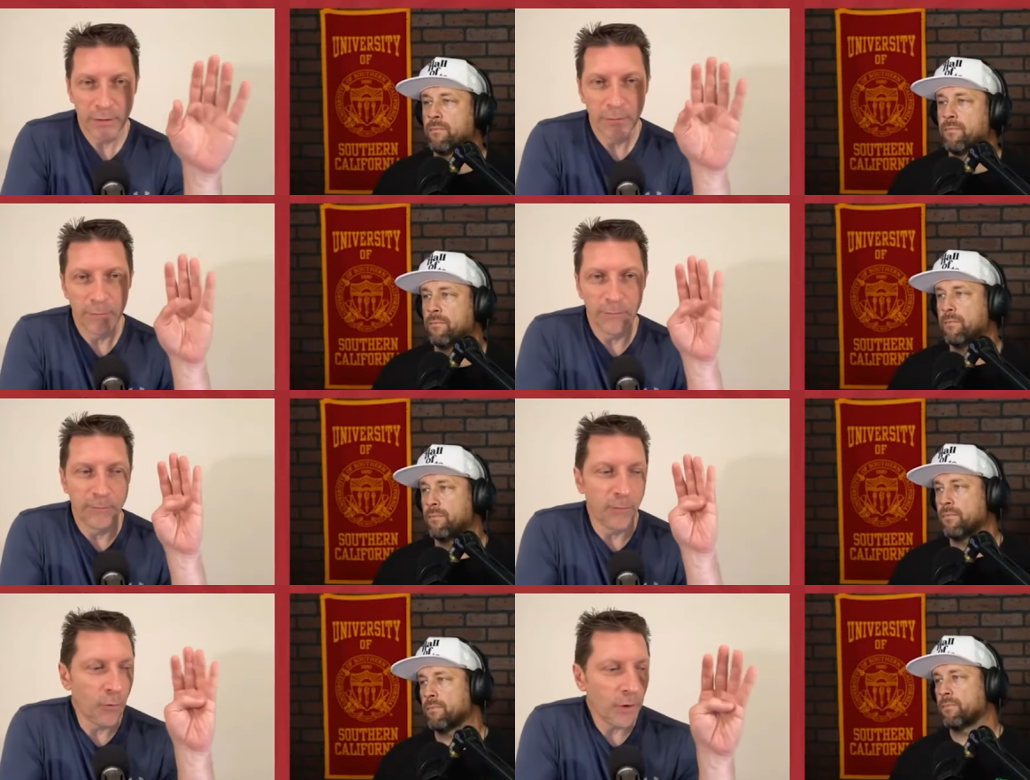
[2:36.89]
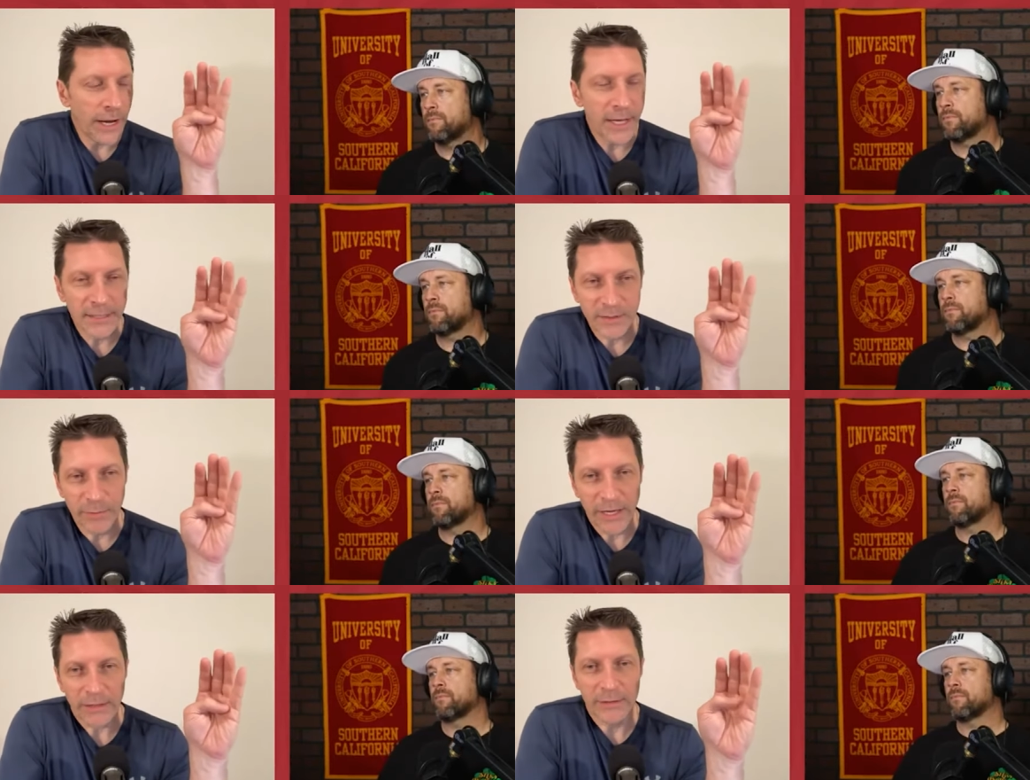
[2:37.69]
Speaker 1: four
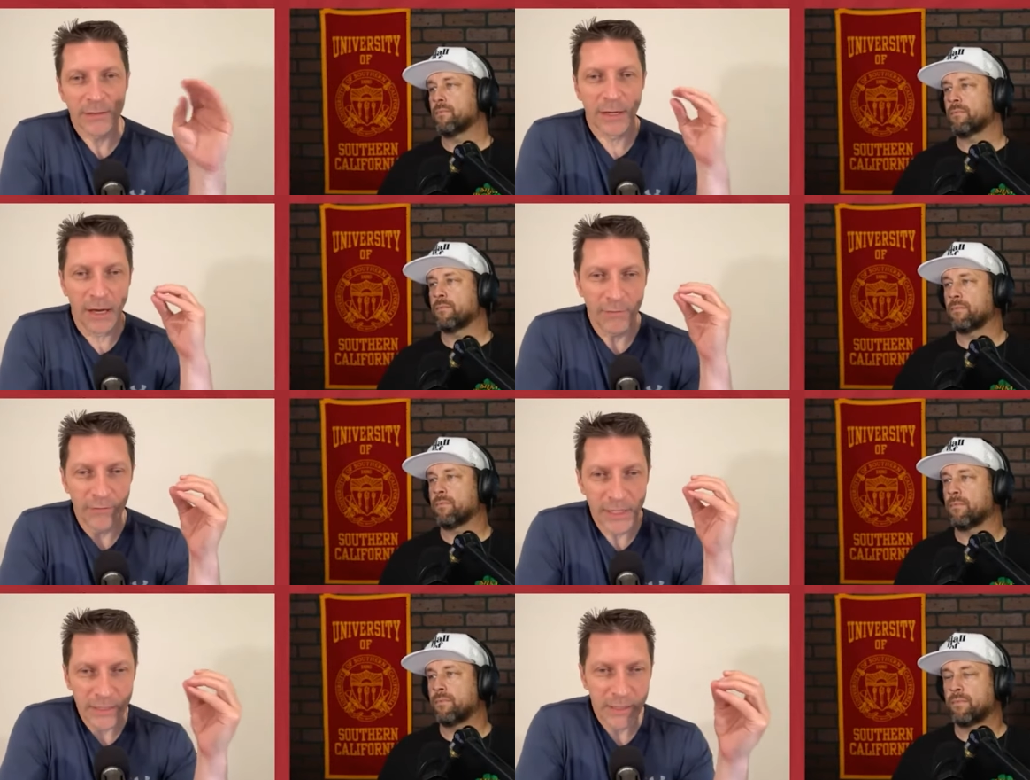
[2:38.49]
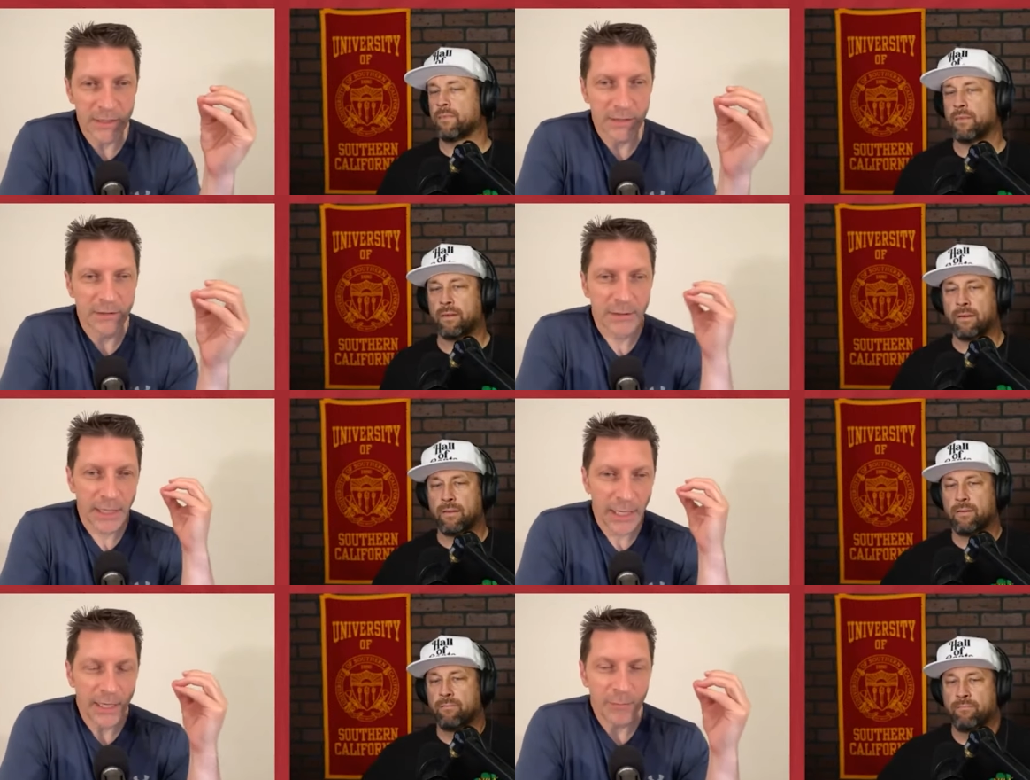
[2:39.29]
aspects of this
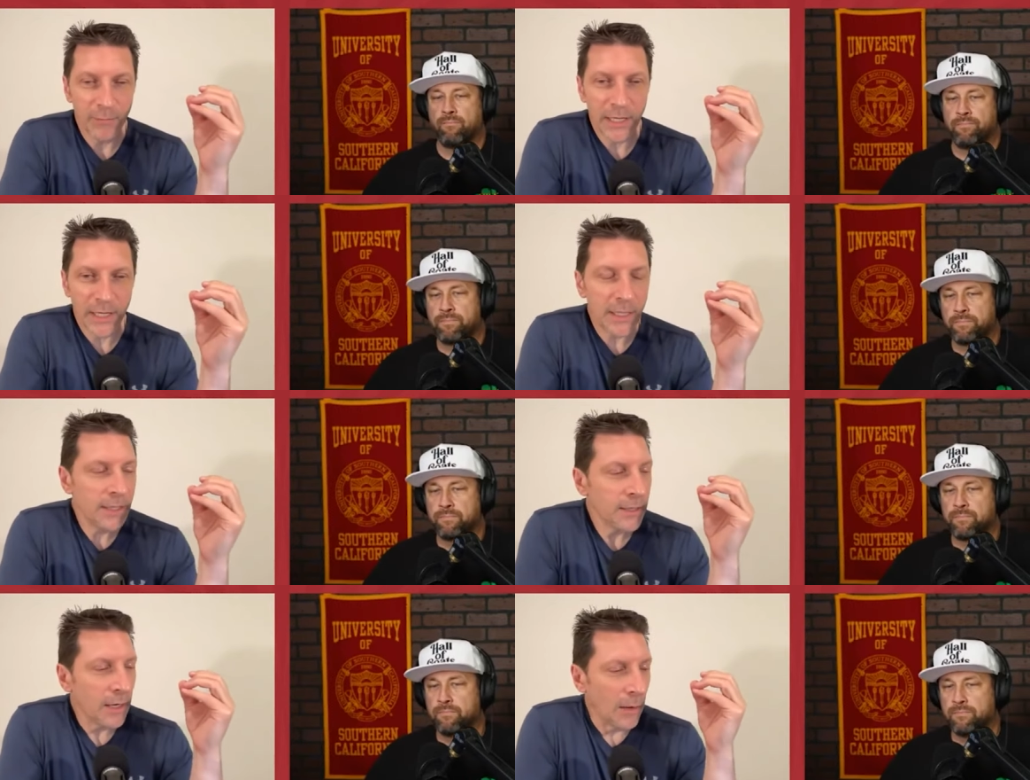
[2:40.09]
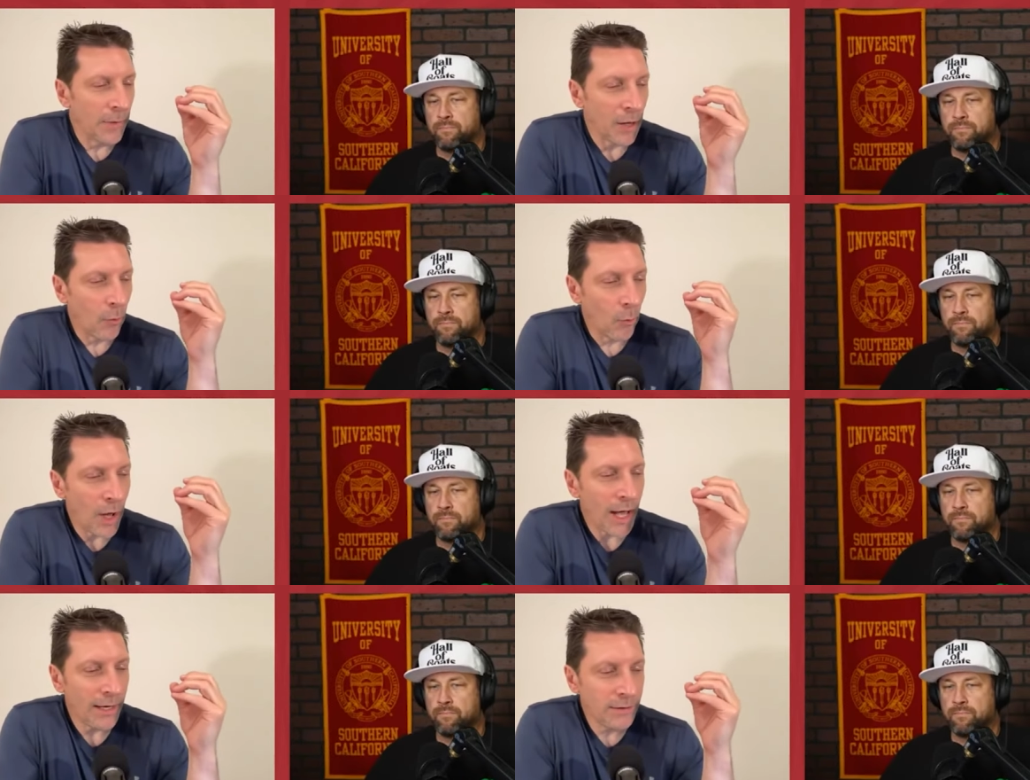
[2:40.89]
hit me about
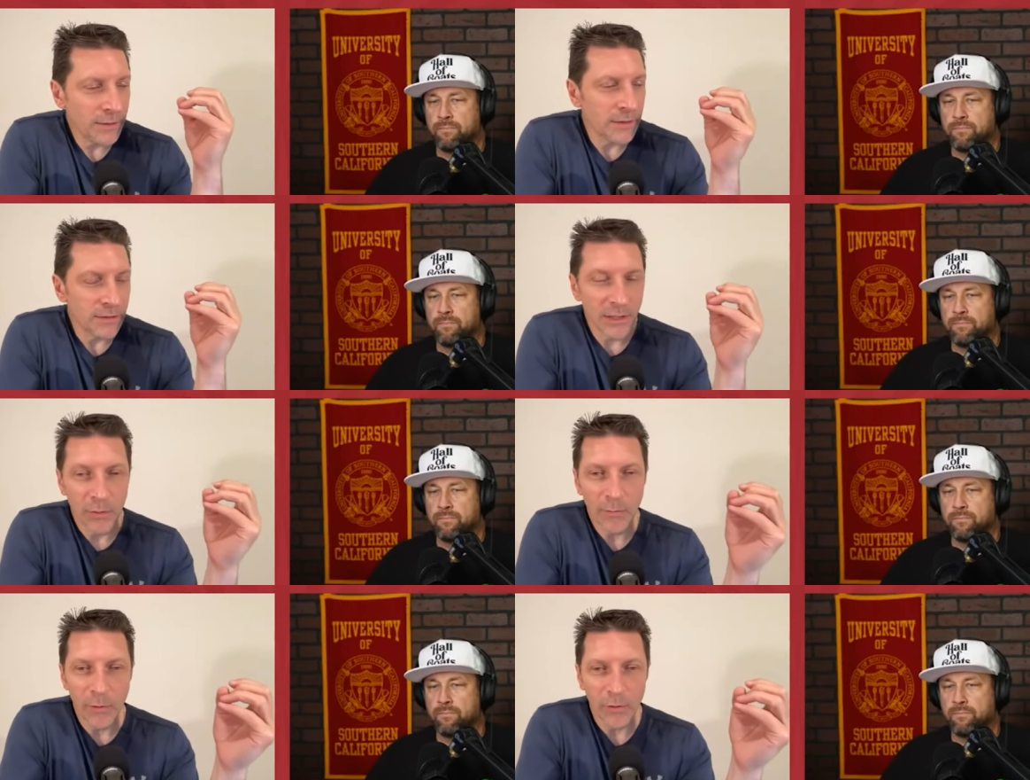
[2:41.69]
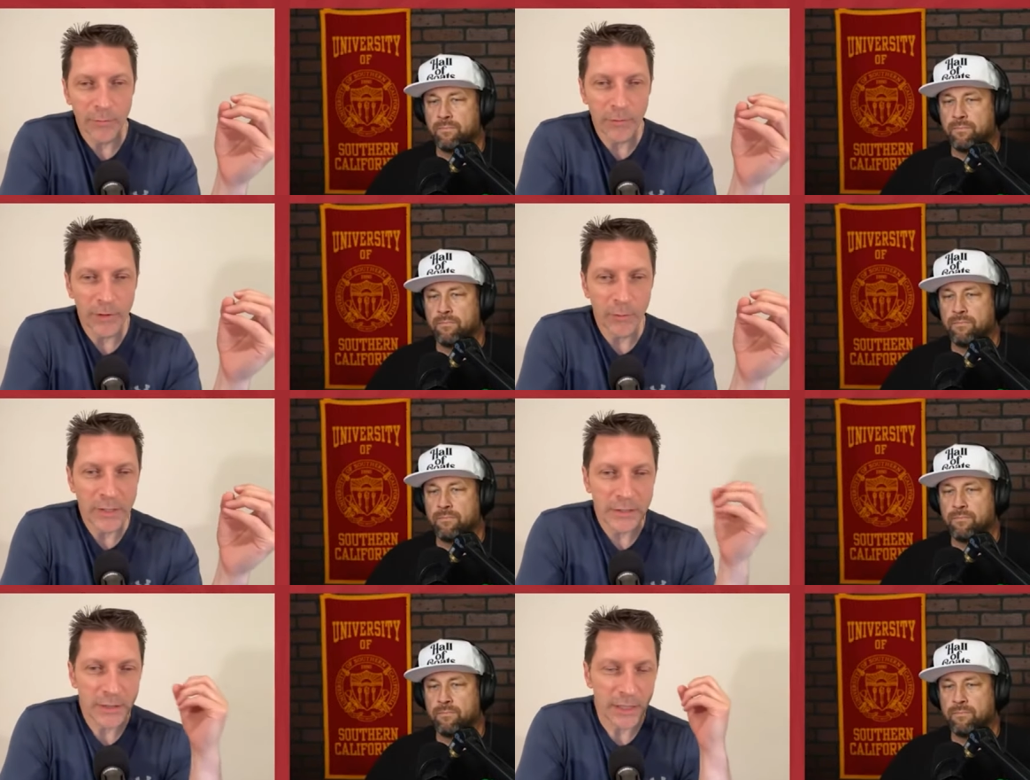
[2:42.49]
why this is so important for
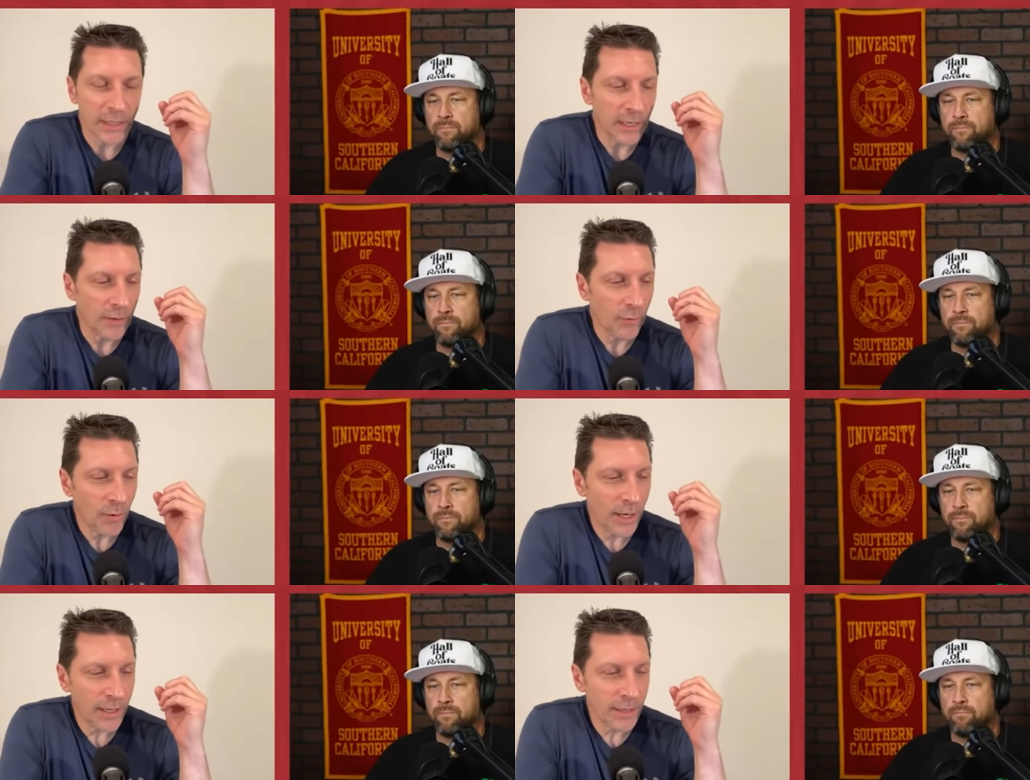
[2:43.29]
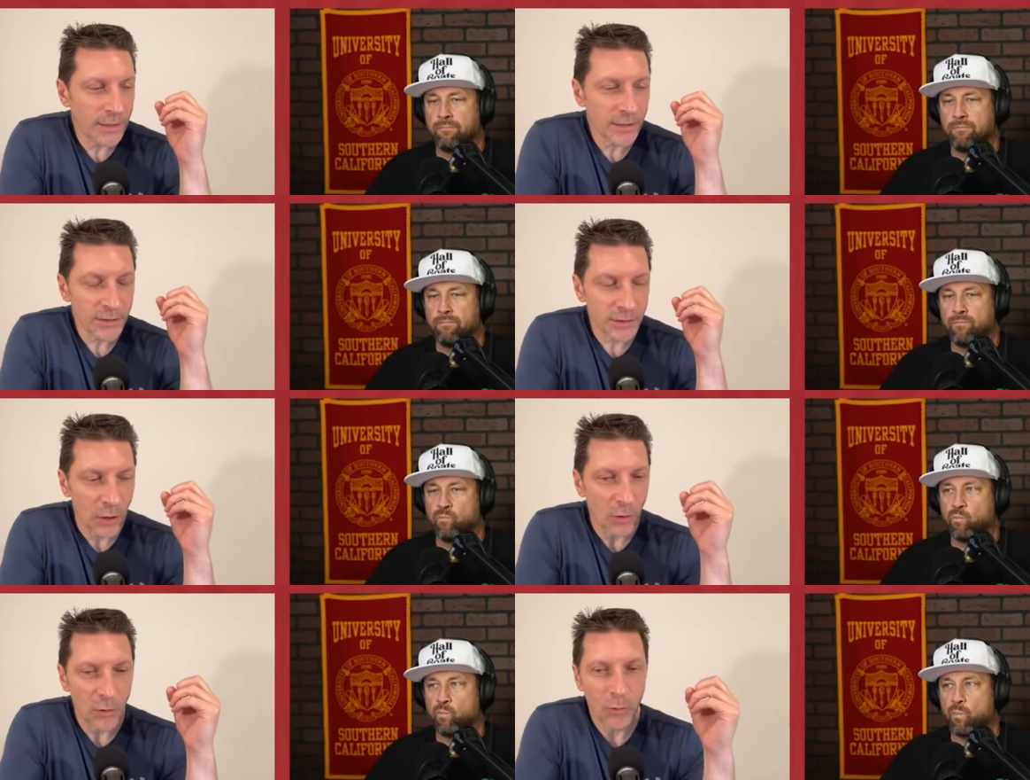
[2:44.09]
USC and why it is
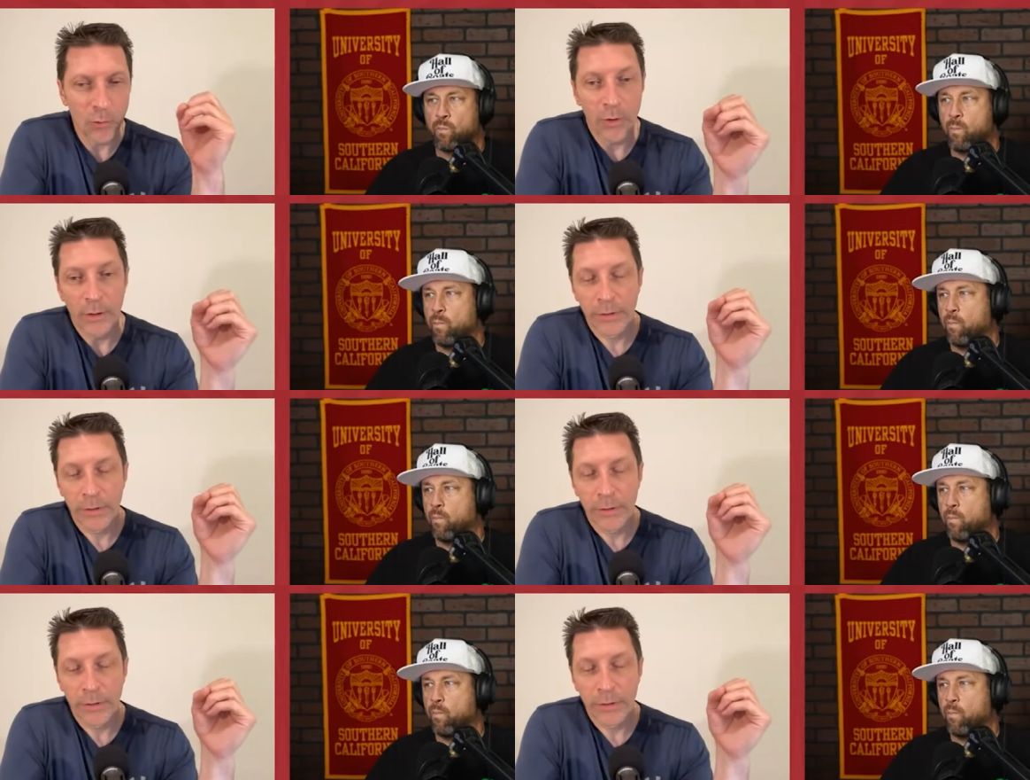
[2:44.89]
so